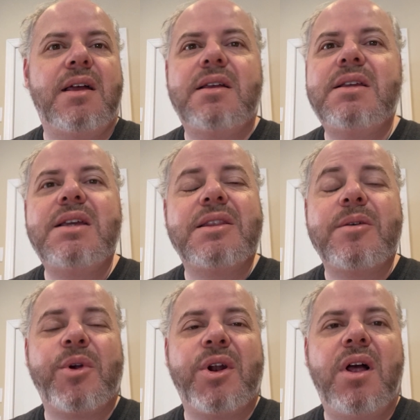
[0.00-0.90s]
eat
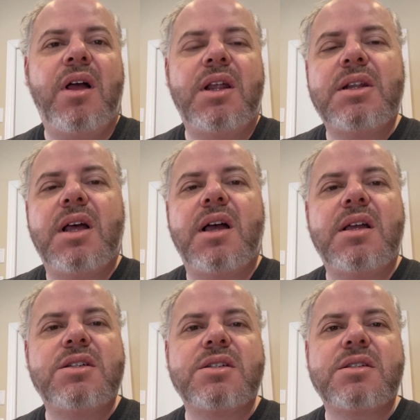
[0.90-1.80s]
them or
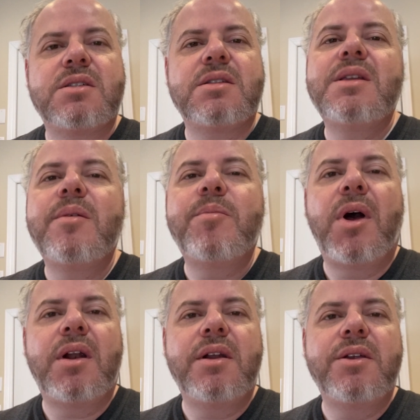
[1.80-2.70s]
not. Just
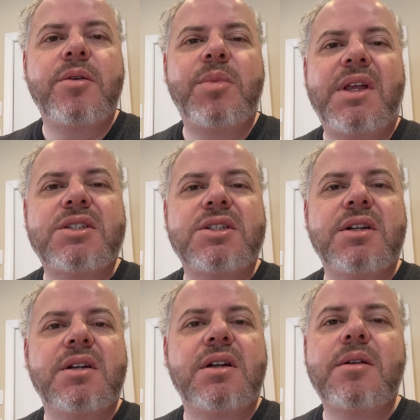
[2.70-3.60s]
monitor your blood
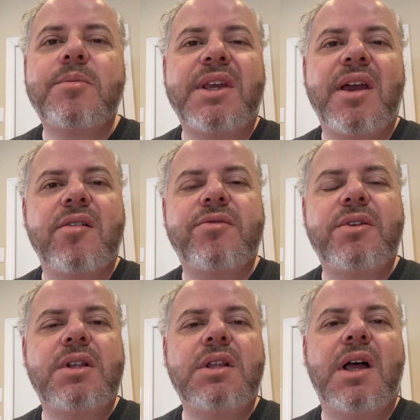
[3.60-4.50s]
sugar, be
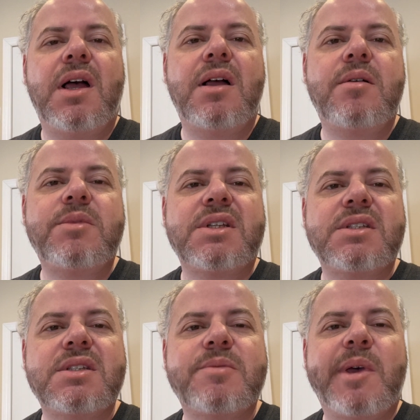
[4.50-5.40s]
careful it
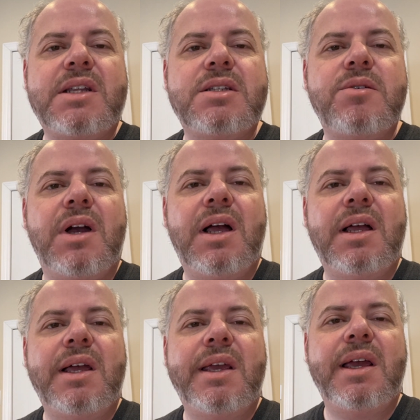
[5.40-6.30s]
doesn't spike too high.